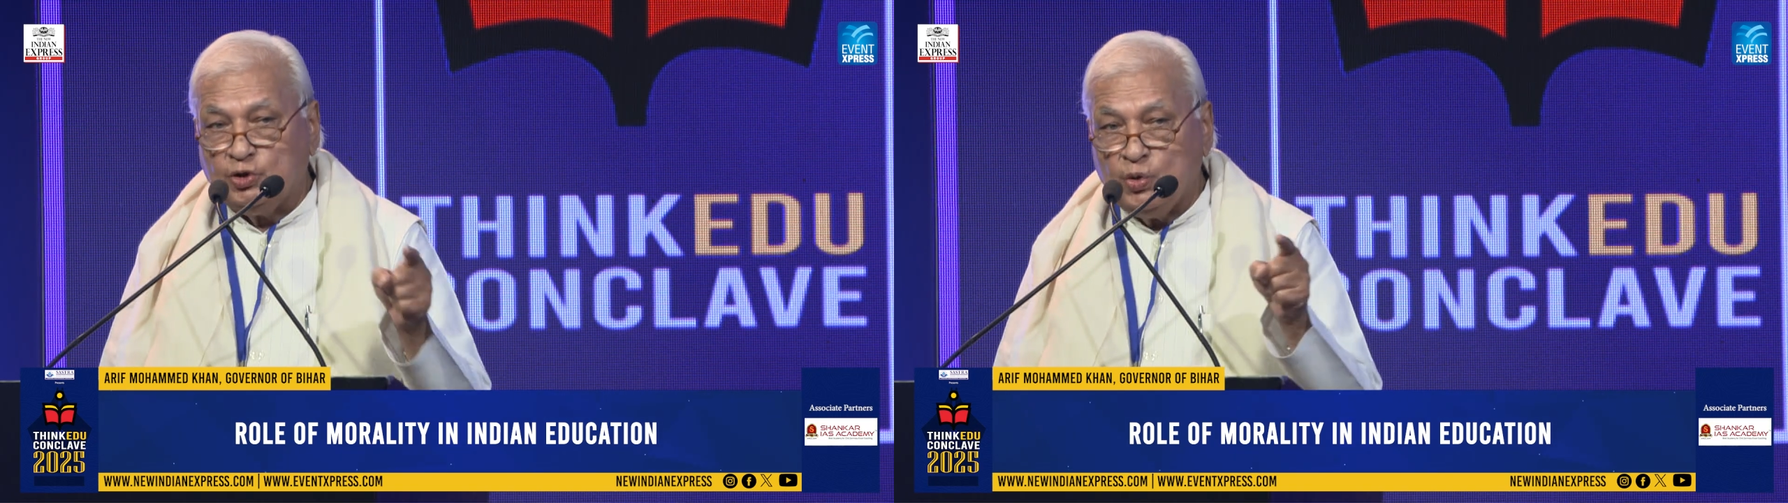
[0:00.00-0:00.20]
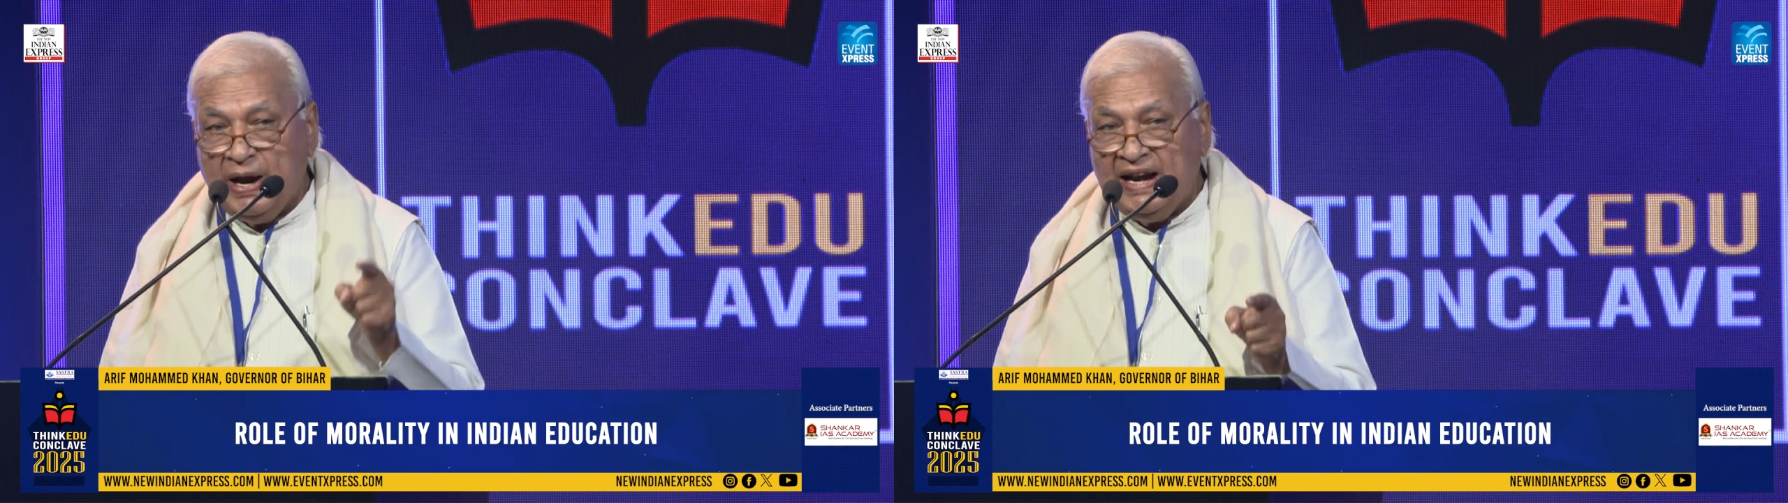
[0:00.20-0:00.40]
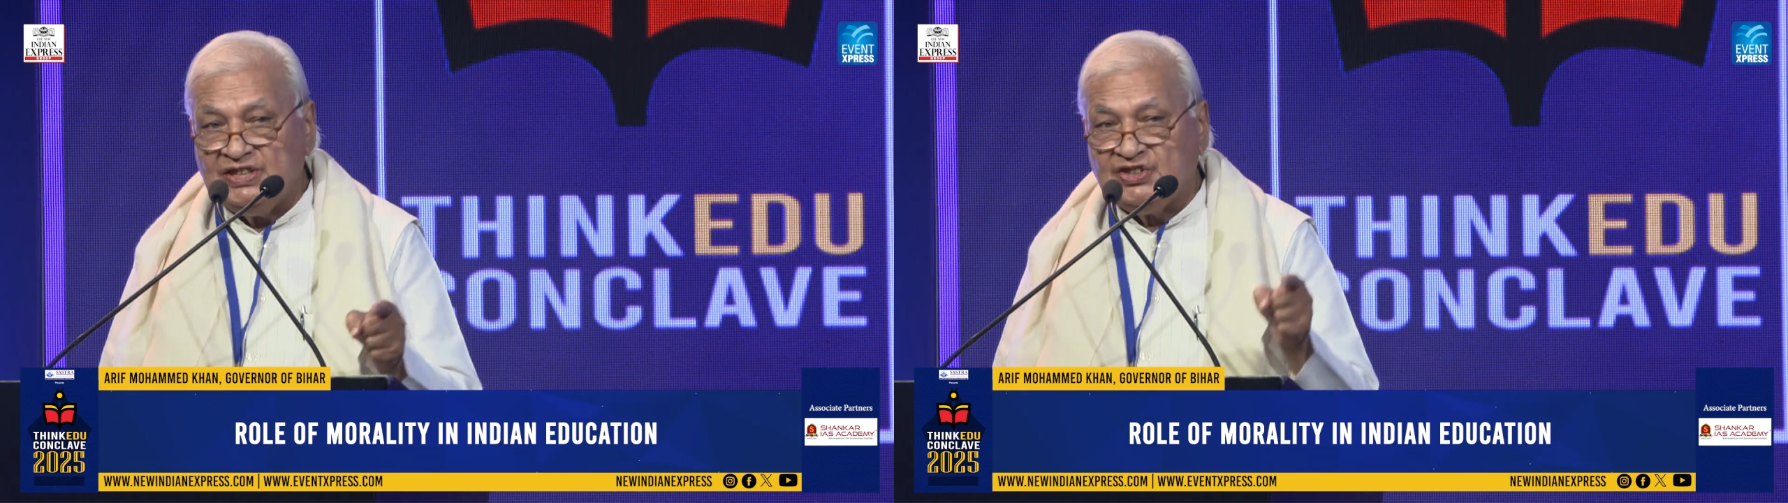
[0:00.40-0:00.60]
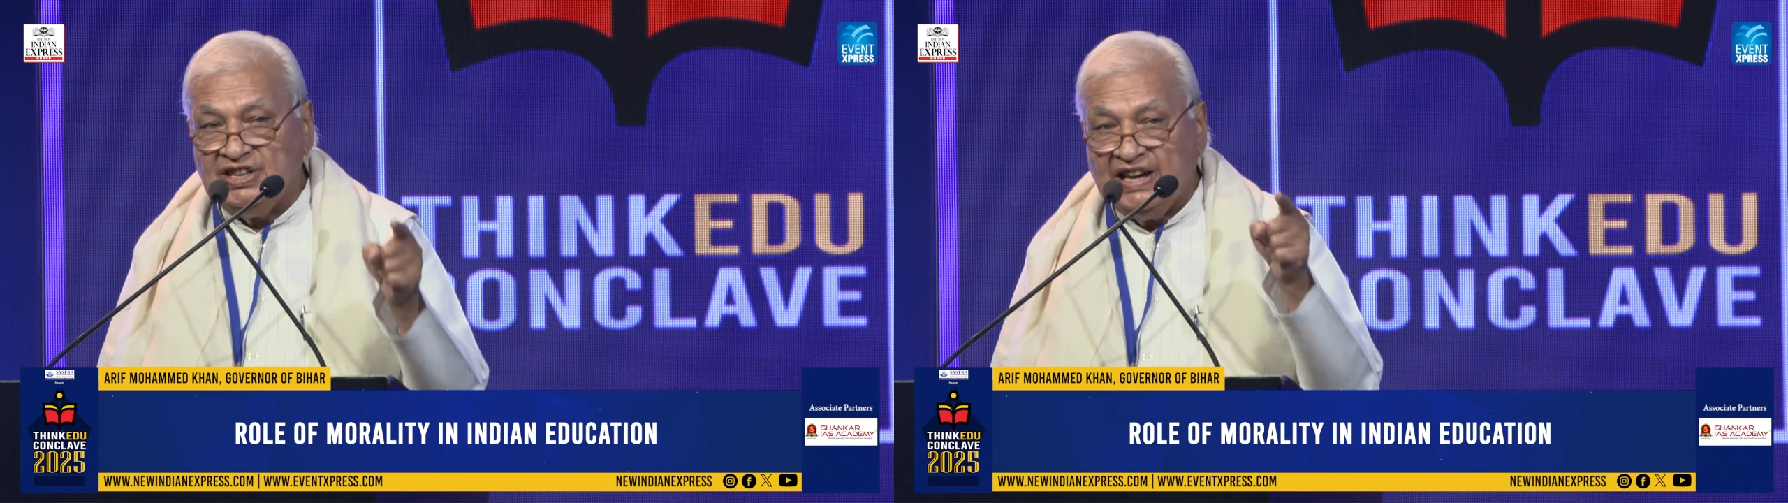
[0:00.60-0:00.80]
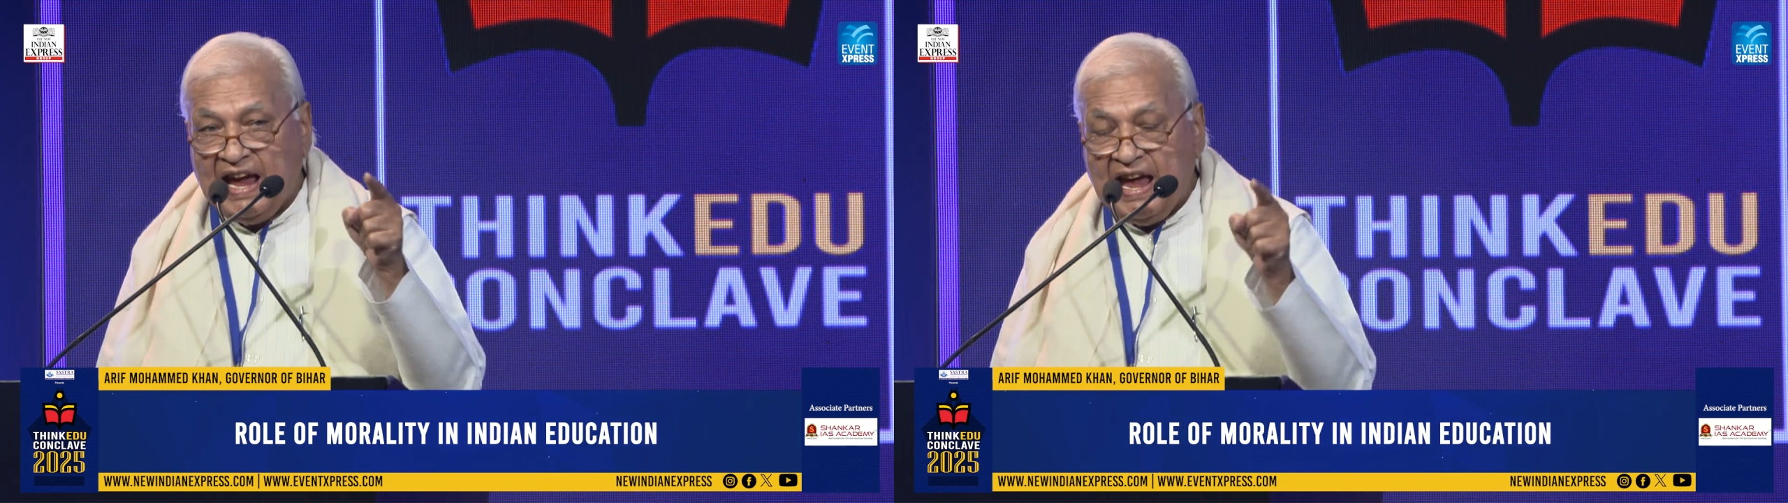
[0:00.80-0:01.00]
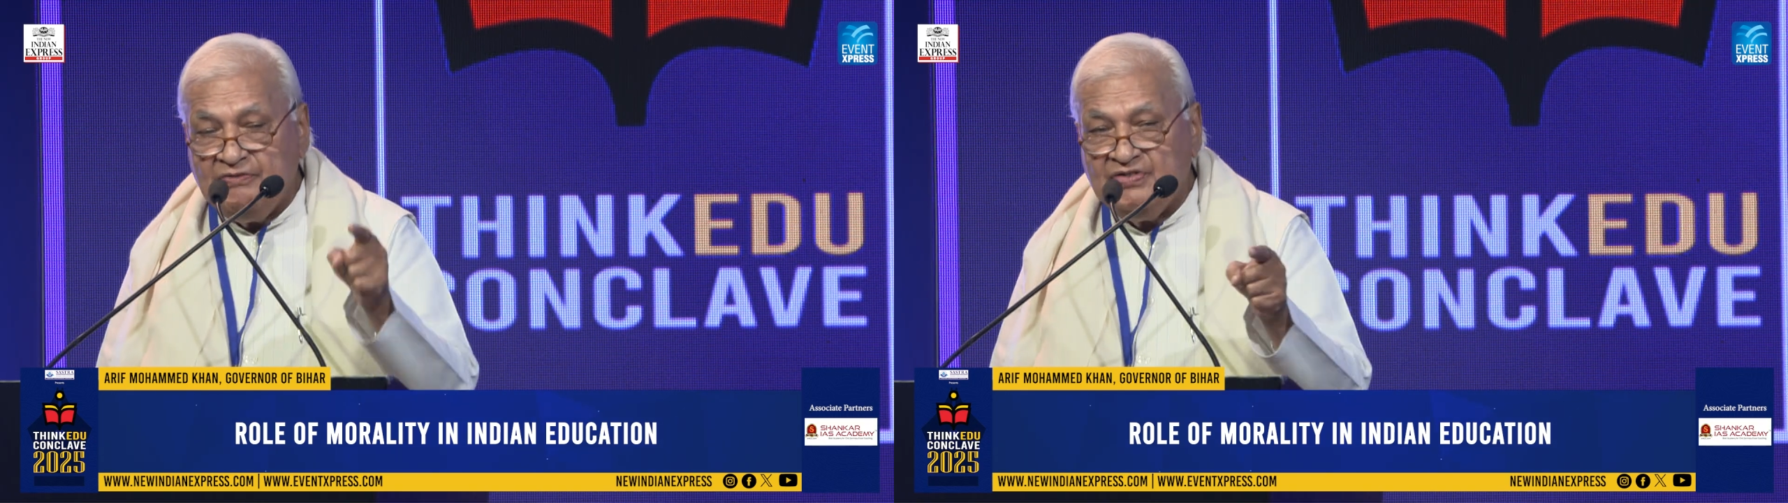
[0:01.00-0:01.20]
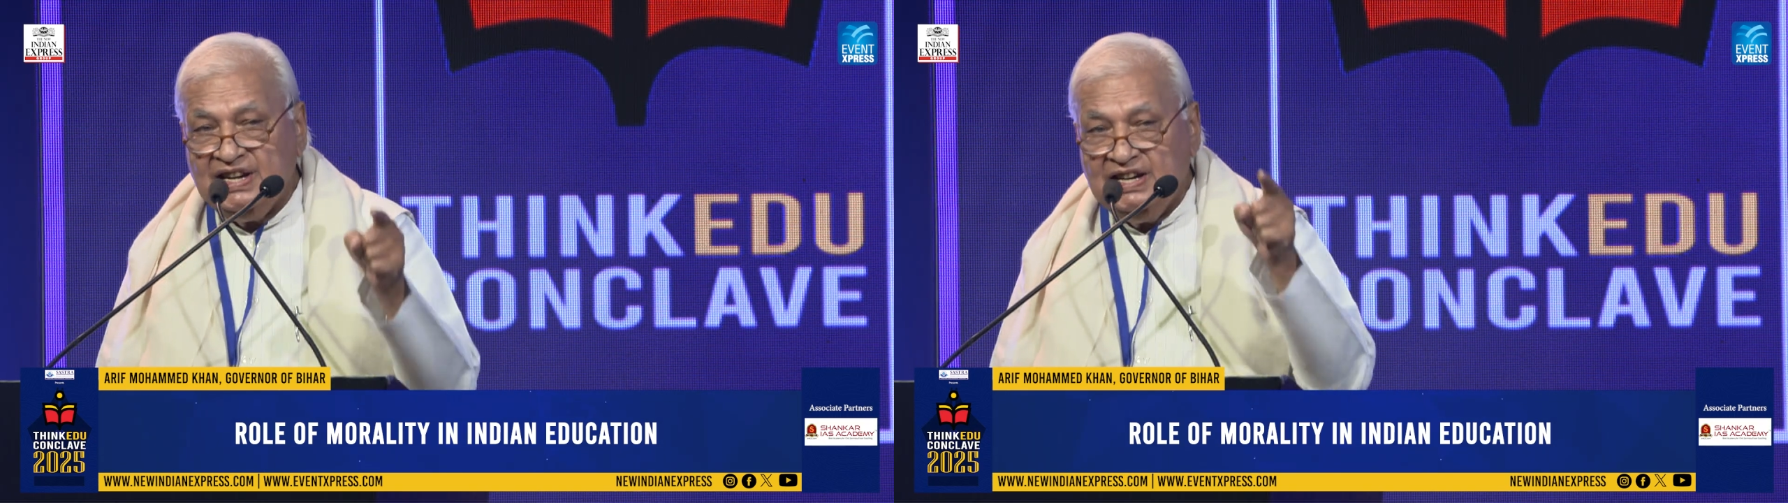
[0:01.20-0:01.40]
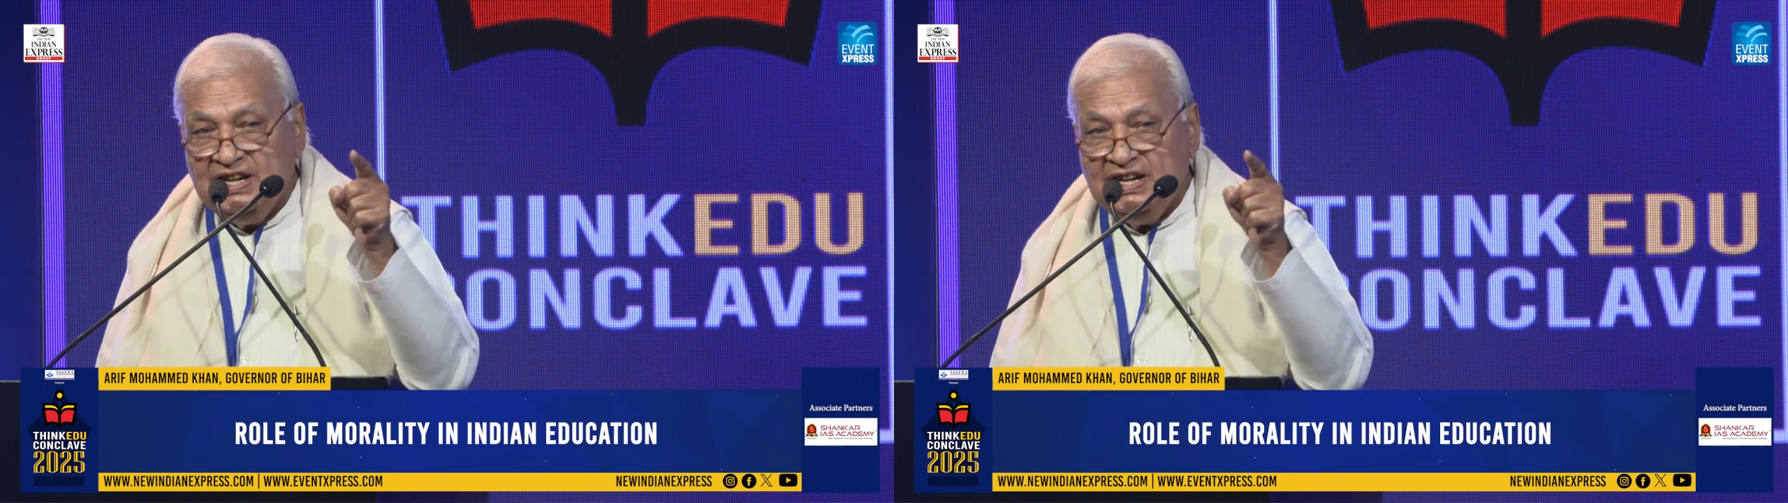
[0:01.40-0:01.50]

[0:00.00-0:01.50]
dwells in every